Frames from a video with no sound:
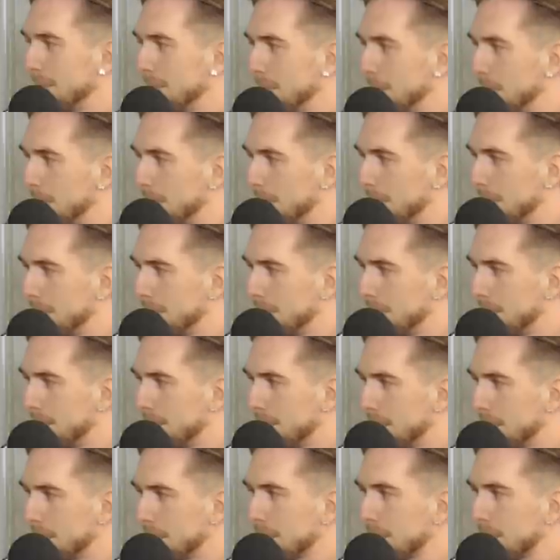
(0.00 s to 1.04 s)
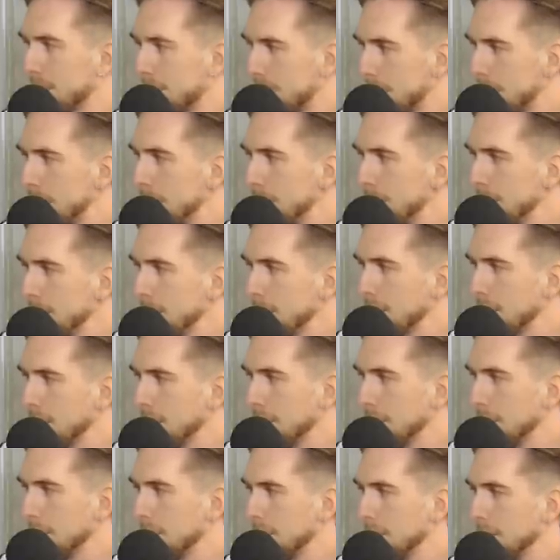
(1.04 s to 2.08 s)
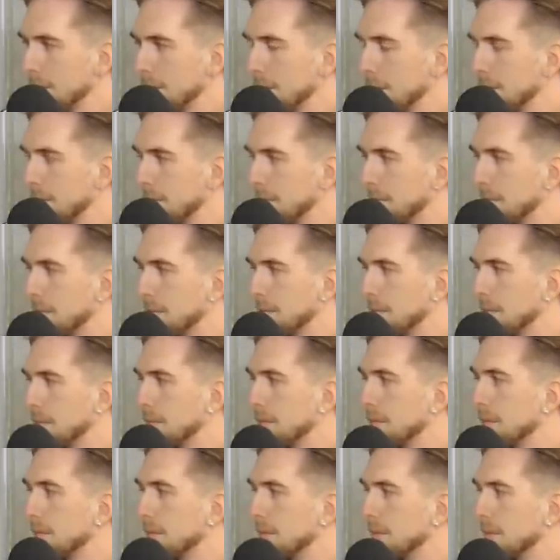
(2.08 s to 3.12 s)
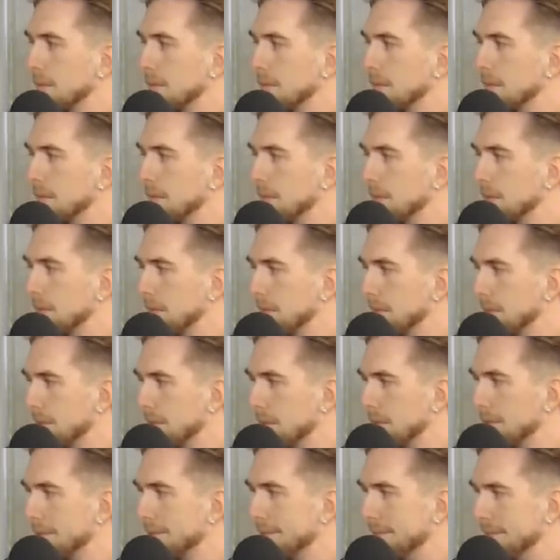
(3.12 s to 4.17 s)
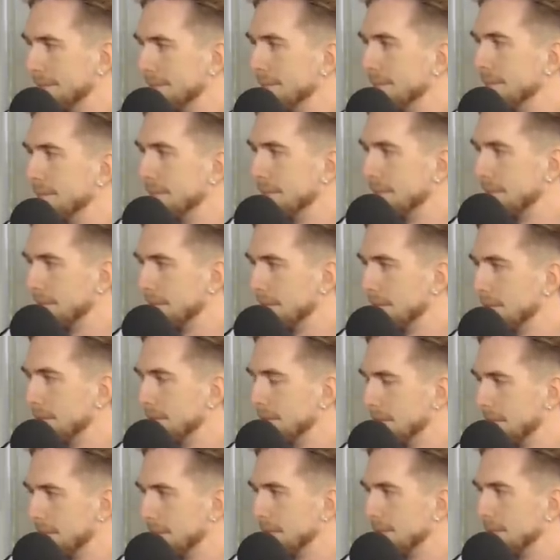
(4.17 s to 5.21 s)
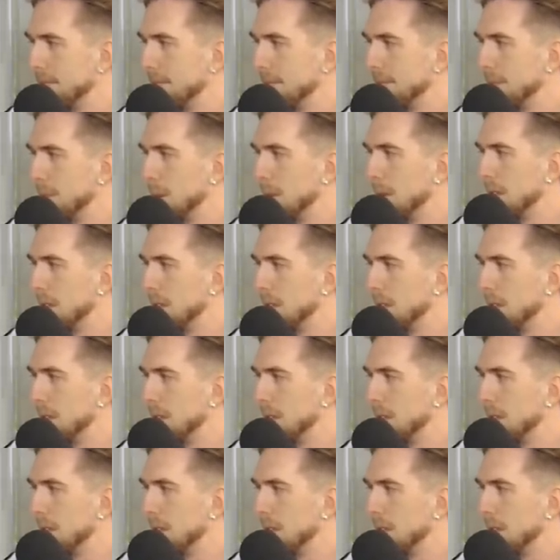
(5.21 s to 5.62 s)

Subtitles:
[no speech]